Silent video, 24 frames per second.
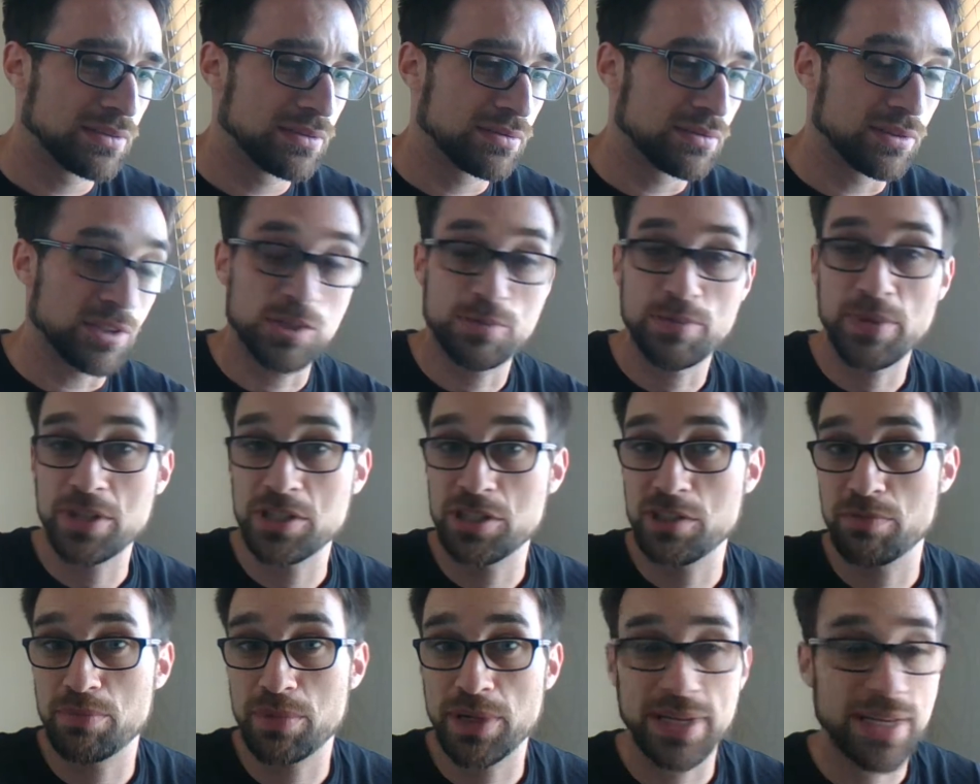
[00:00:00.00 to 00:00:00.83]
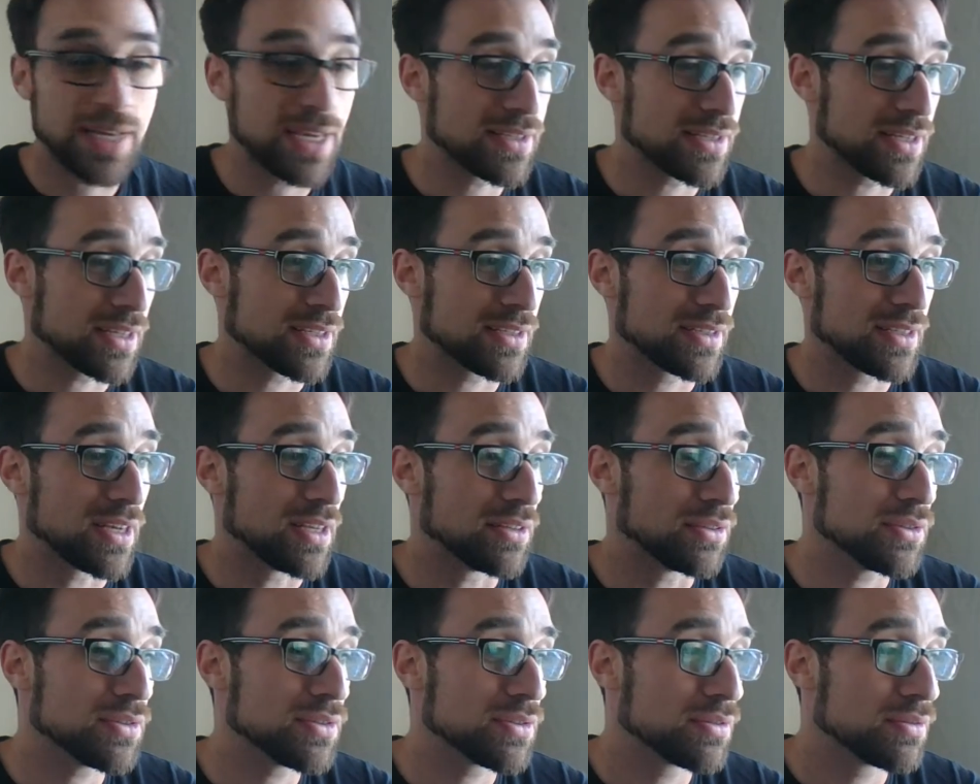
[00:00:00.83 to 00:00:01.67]
Expensive by Kazakh
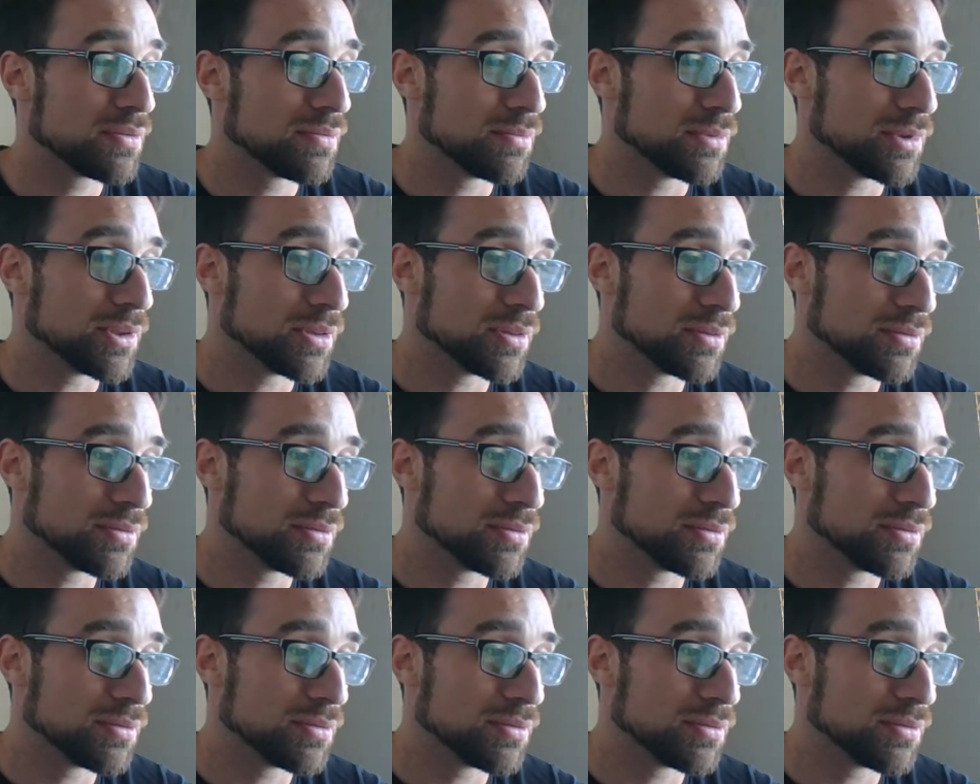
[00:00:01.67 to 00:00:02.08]
standards, but